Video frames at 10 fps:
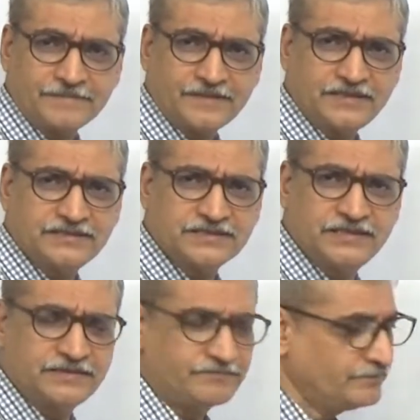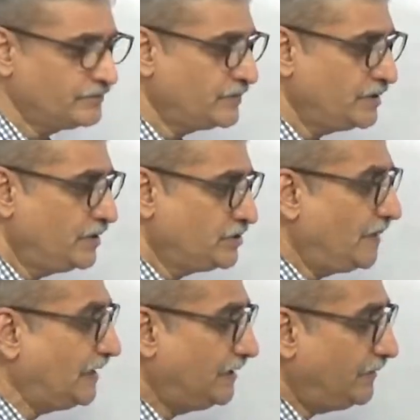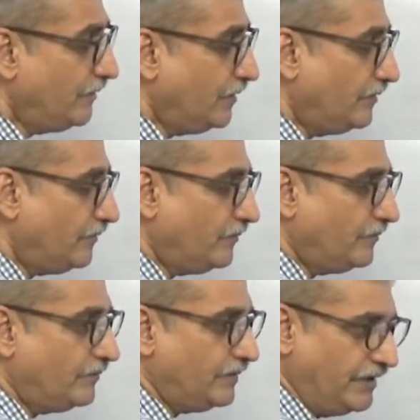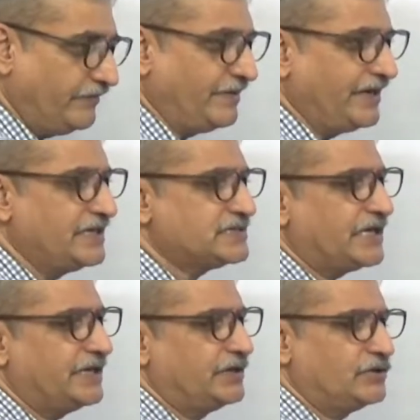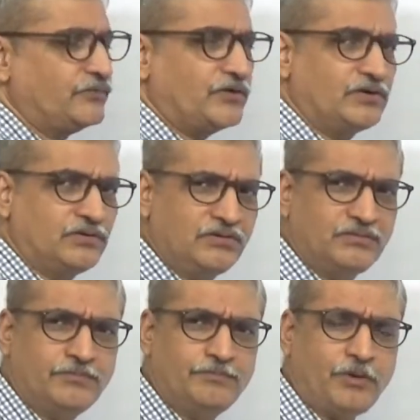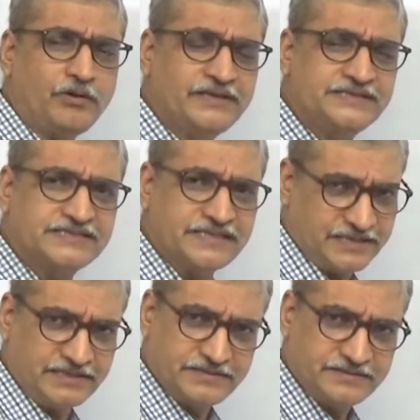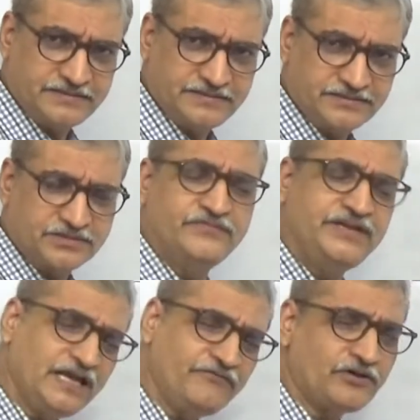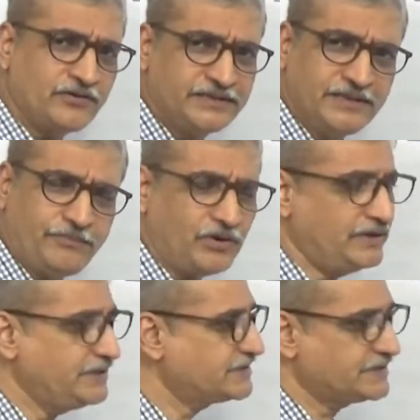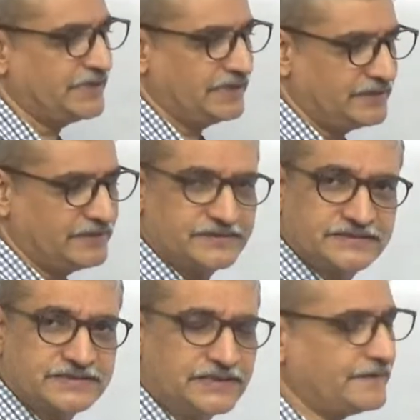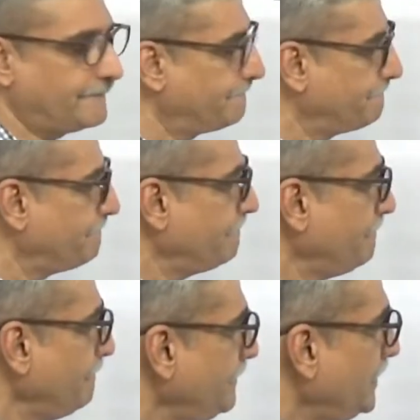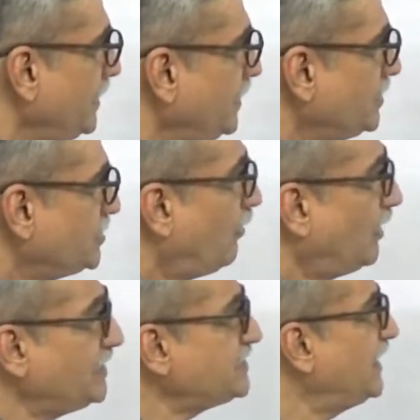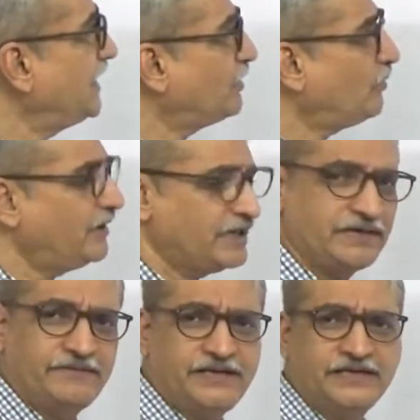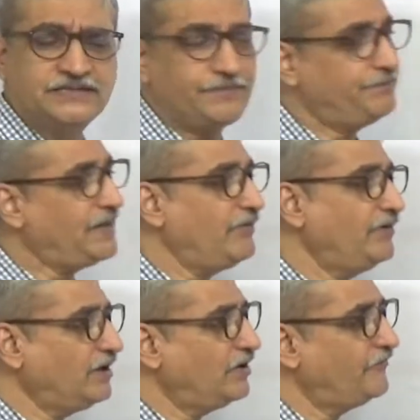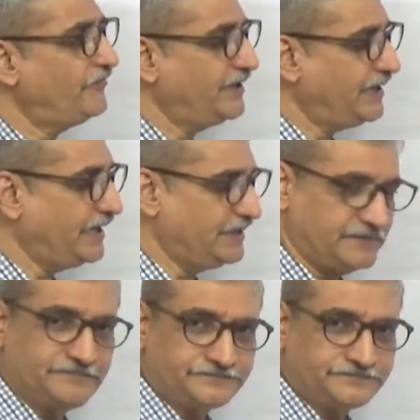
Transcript: Is it clear? So, but everybody decided to follow Pauling scale. So we are following the Pauling scale. Is it clear? So what is electronegativity? It's the power of an atom.